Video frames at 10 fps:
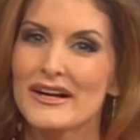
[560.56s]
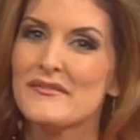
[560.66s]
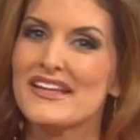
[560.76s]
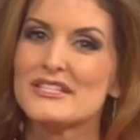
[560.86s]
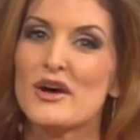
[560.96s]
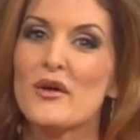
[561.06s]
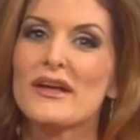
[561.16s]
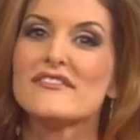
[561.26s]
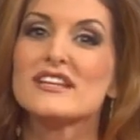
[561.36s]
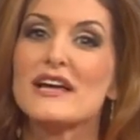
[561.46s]
Well, that's all
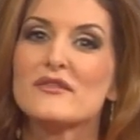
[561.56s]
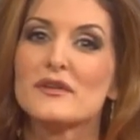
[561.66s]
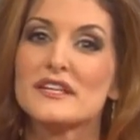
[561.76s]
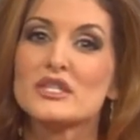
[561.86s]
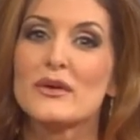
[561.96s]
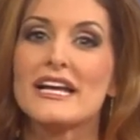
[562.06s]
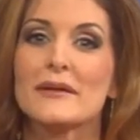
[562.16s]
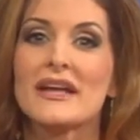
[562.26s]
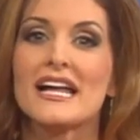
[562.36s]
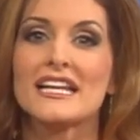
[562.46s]
we have time for this week.
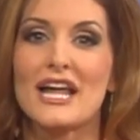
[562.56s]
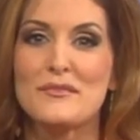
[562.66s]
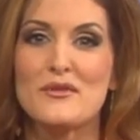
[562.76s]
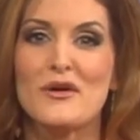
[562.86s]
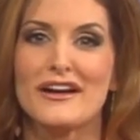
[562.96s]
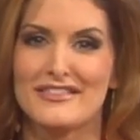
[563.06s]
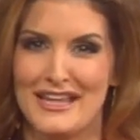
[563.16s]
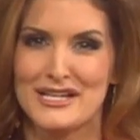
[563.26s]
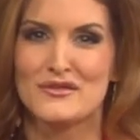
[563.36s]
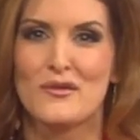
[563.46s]
I'm Kelly Lightbourne.
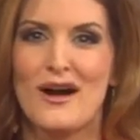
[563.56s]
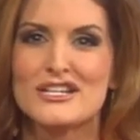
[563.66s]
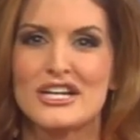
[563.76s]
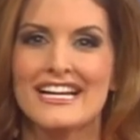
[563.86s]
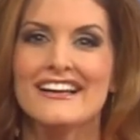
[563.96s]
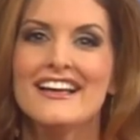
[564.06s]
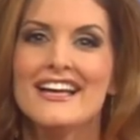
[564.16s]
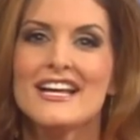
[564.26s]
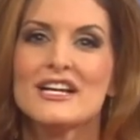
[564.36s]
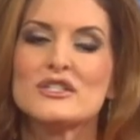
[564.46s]
Thanks for watching.
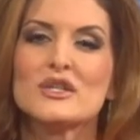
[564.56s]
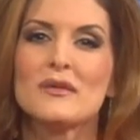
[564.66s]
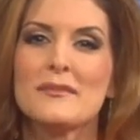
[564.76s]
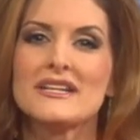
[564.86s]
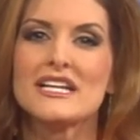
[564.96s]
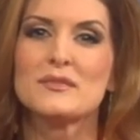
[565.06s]
Consumer Update